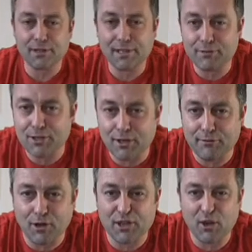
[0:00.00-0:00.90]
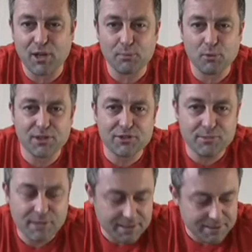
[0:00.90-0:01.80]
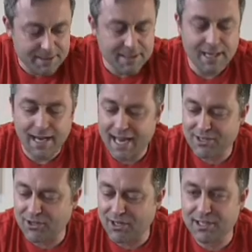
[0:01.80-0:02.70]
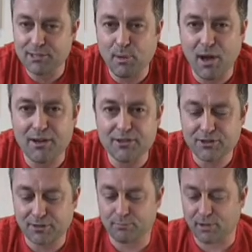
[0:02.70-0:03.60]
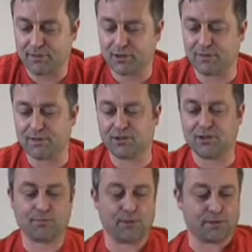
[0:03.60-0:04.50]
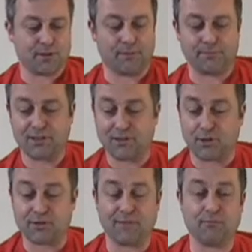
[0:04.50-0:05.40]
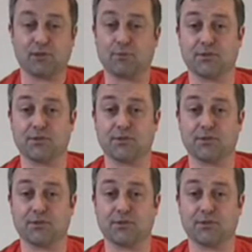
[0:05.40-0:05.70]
to deliver kind of like 90 points to me. It has done in the past, previous vintages, but this 07, which